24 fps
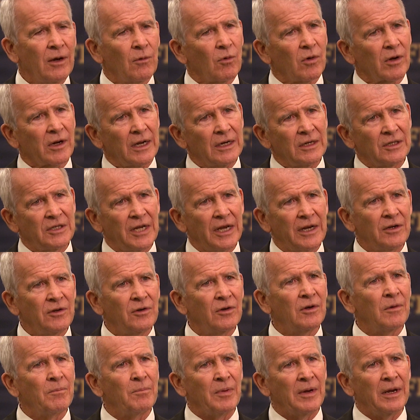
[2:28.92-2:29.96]
will continue
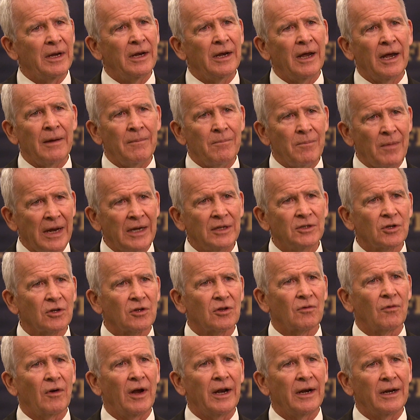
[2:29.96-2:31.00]
to be a major
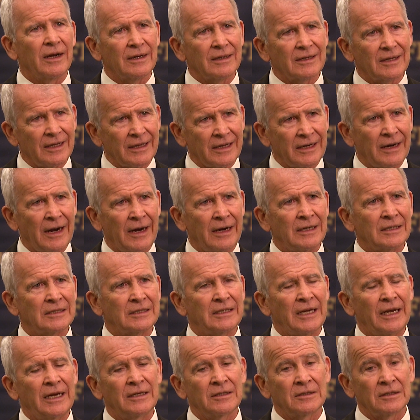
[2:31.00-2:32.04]
threat to the United
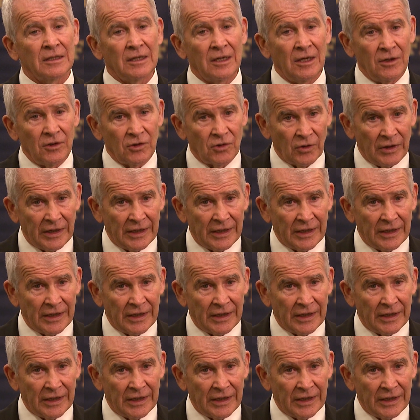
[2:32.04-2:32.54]
States, to